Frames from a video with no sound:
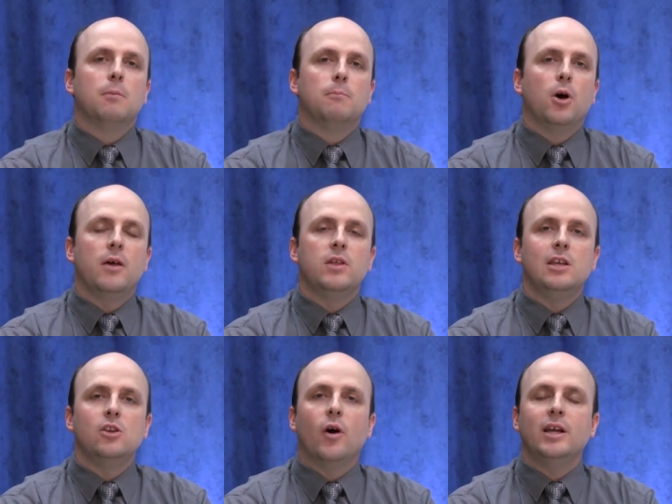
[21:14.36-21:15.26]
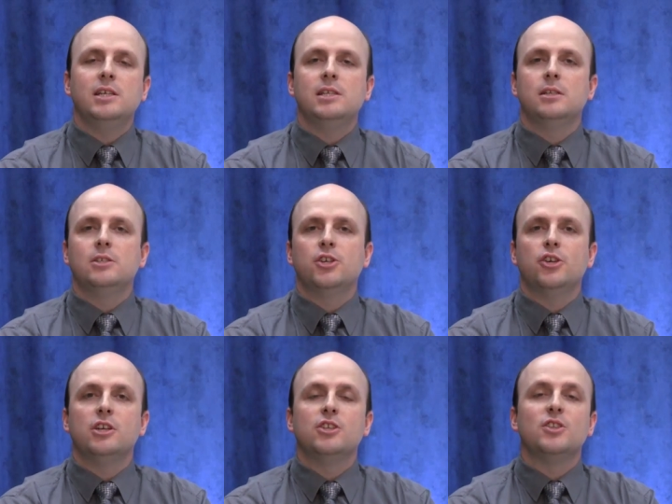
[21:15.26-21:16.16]
By the 90s, it had
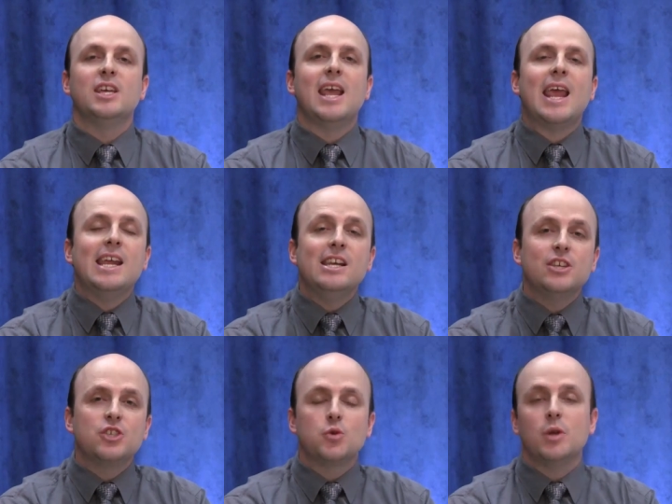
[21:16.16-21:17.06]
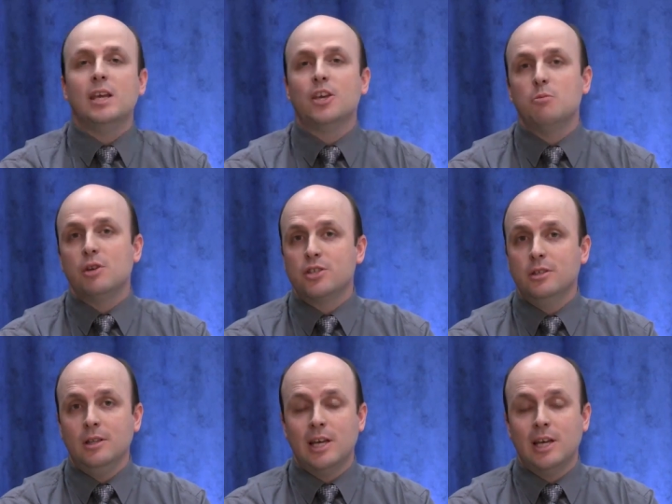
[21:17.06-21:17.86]
turned into the Industry Commission.